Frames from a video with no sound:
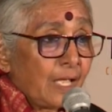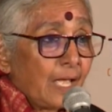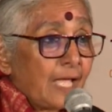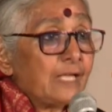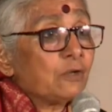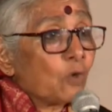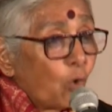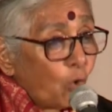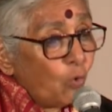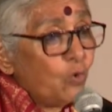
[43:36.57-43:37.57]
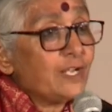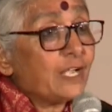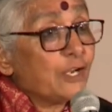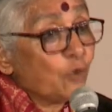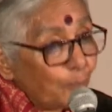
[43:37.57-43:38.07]
And hold
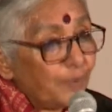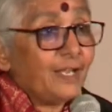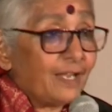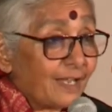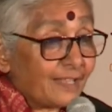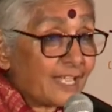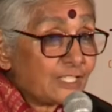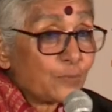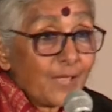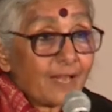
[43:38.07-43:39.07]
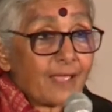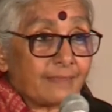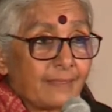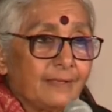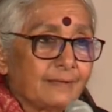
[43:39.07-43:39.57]
an opinion, and that's where I
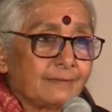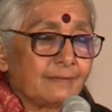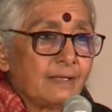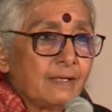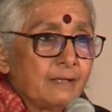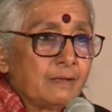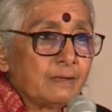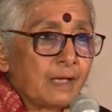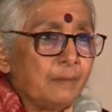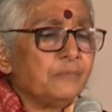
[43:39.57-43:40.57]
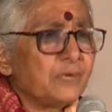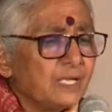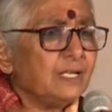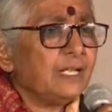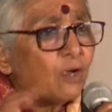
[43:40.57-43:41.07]
think I'm
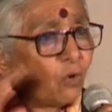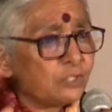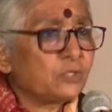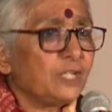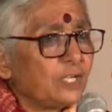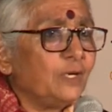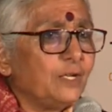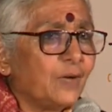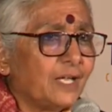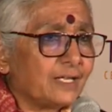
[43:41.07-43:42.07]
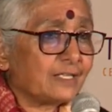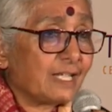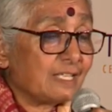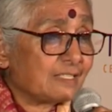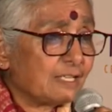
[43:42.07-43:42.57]
really also equally worried,
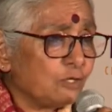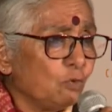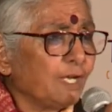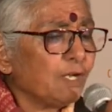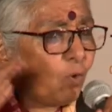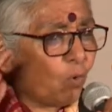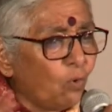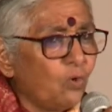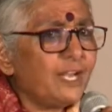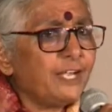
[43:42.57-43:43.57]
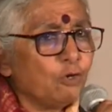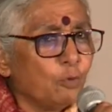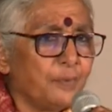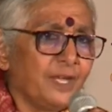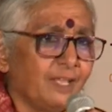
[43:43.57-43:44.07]
is that you can hold any
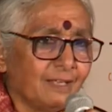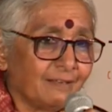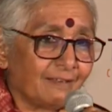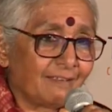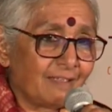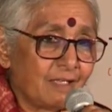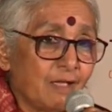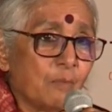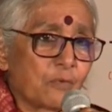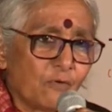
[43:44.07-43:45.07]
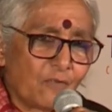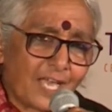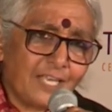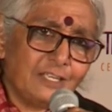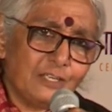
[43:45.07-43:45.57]
opinion,
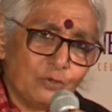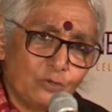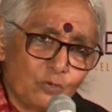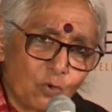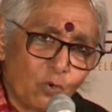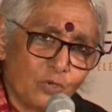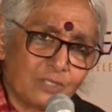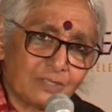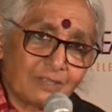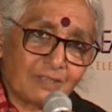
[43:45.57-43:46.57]
provided you don't